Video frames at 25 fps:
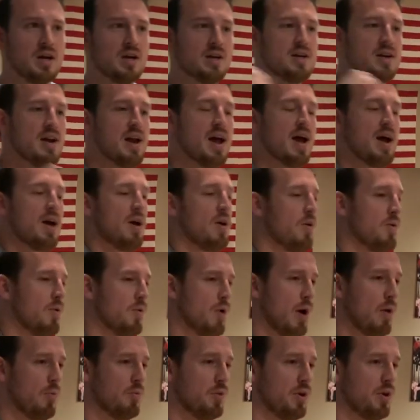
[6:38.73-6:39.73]
Now
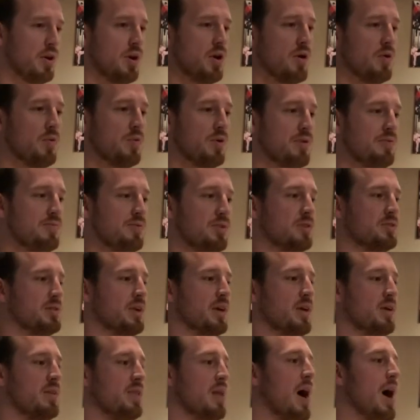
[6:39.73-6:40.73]
I wanna know what it feels
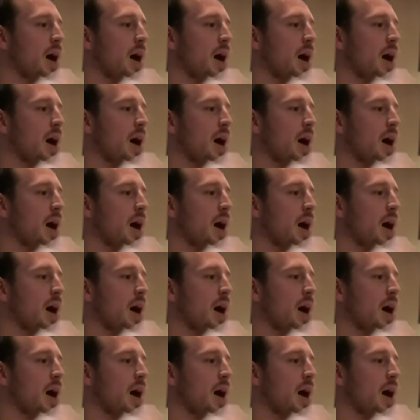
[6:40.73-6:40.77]
like on the